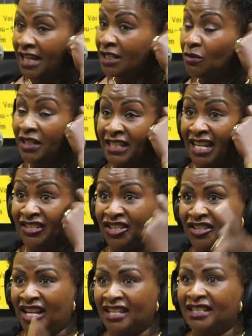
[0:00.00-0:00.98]
And he was
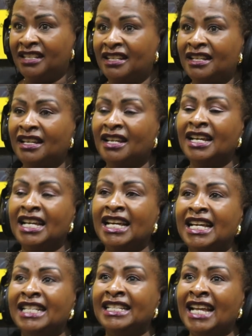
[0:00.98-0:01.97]
Nigerian.
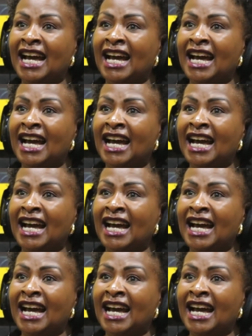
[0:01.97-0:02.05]
Mm-hmm.